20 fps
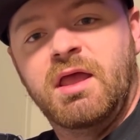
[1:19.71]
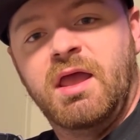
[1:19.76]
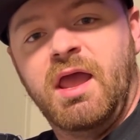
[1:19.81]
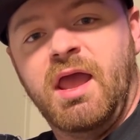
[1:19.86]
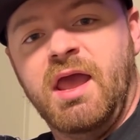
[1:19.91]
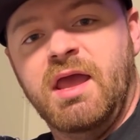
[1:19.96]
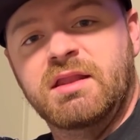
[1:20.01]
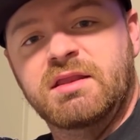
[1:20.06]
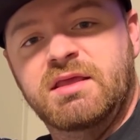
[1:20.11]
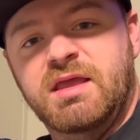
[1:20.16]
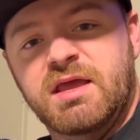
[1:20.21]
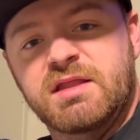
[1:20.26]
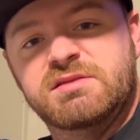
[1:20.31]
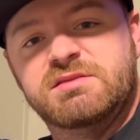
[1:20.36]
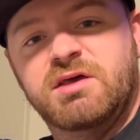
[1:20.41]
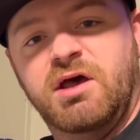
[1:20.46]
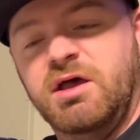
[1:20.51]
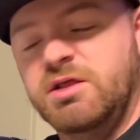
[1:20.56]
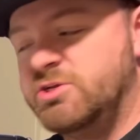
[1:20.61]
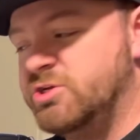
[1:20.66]
and get
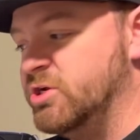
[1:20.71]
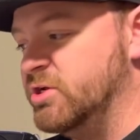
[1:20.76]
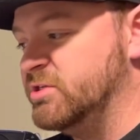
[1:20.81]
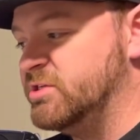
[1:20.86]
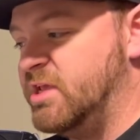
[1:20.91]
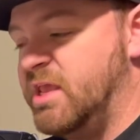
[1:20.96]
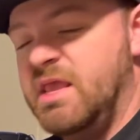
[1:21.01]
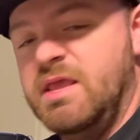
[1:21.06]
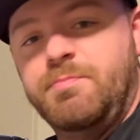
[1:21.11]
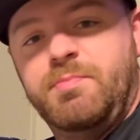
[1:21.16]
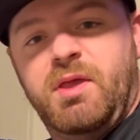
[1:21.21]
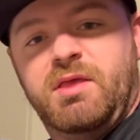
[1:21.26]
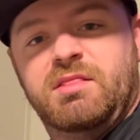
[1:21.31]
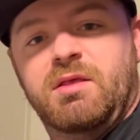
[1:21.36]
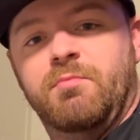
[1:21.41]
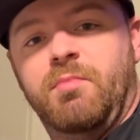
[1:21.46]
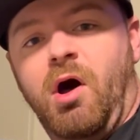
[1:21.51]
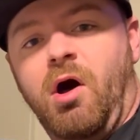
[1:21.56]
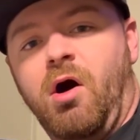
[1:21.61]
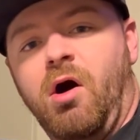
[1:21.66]
touches keeping the
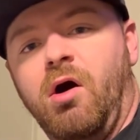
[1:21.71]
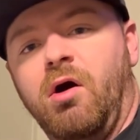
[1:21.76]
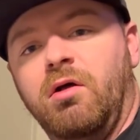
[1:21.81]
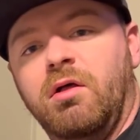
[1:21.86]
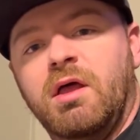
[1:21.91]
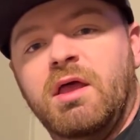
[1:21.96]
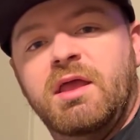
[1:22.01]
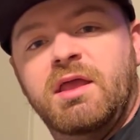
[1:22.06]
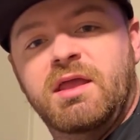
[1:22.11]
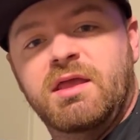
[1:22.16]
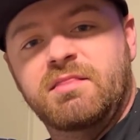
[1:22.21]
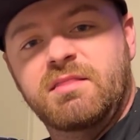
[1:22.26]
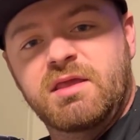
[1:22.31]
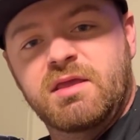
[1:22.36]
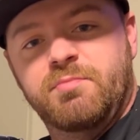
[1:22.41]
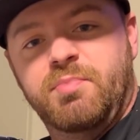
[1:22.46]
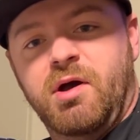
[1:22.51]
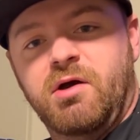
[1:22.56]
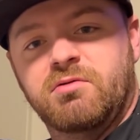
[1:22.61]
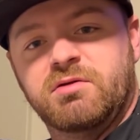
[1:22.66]
ball in the
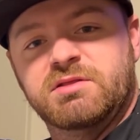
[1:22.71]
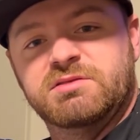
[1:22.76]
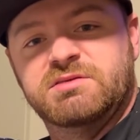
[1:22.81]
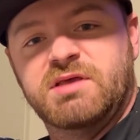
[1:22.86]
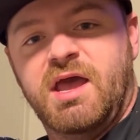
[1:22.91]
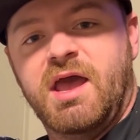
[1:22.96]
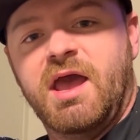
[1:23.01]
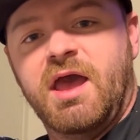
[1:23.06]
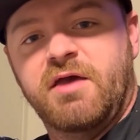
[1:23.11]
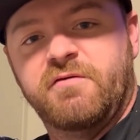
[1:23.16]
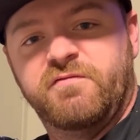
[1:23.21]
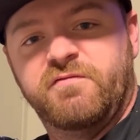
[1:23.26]
opponent's half.